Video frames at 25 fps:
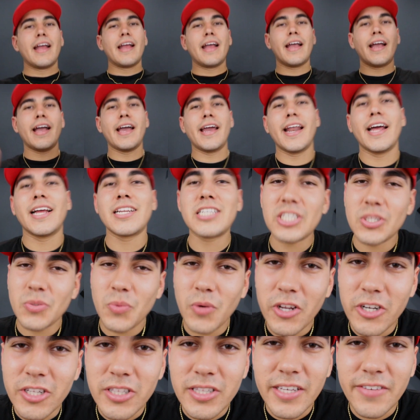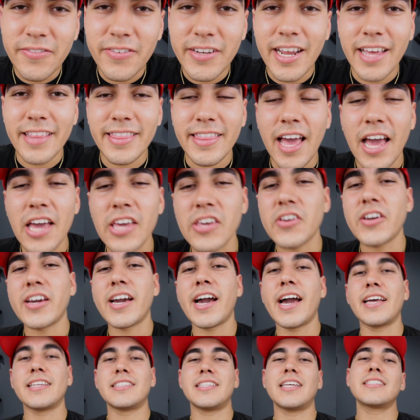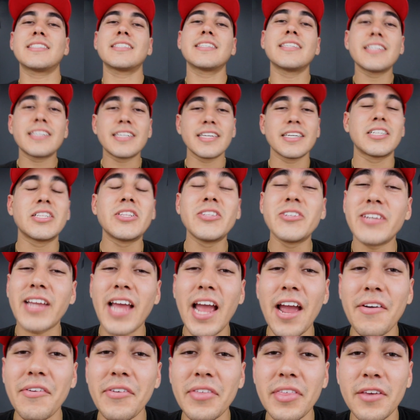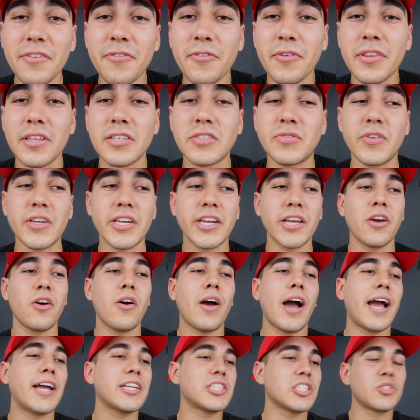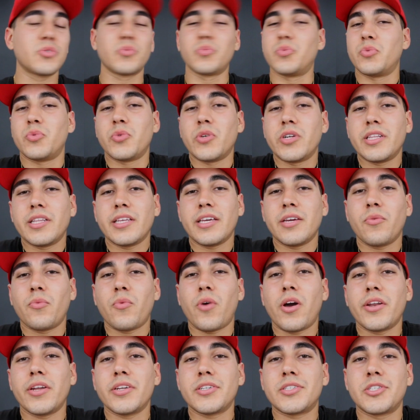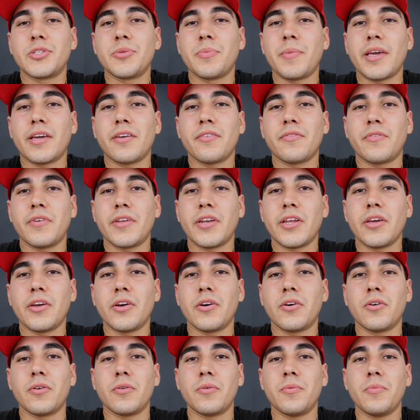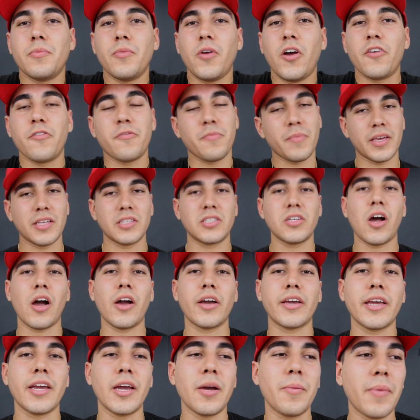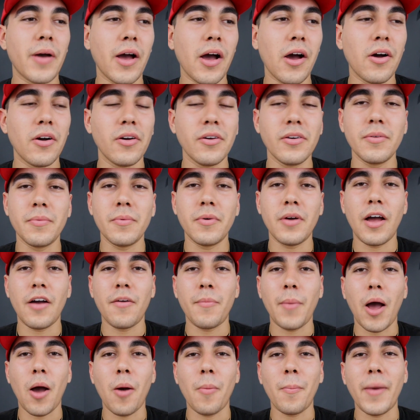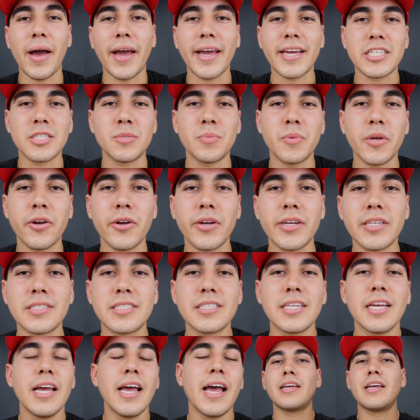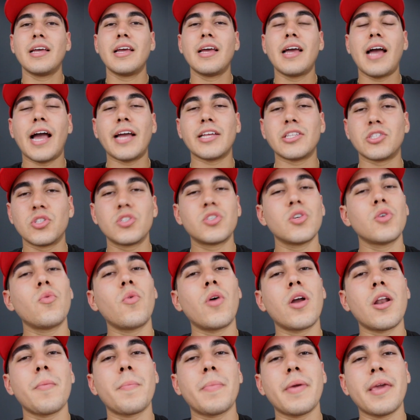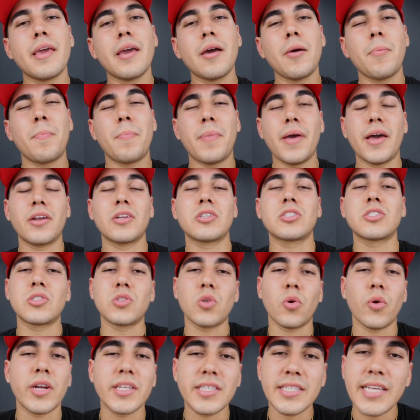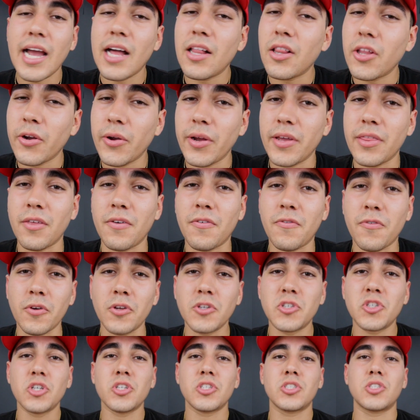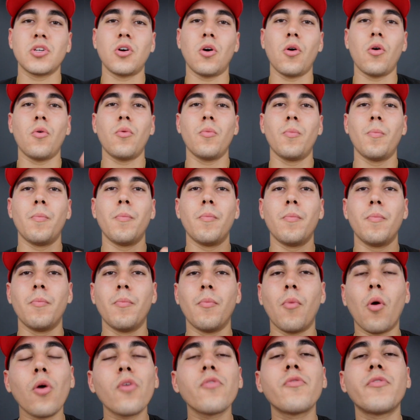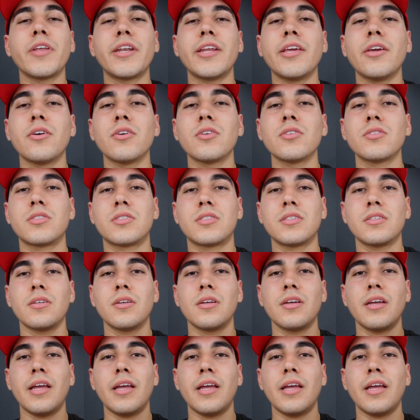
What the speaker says: And I just want to leave it at that, you guys. That's going to conclude everything for this video. I just really wanted to make a video of me talking about my experience. I do want to be a better storyteller in the future, so more videos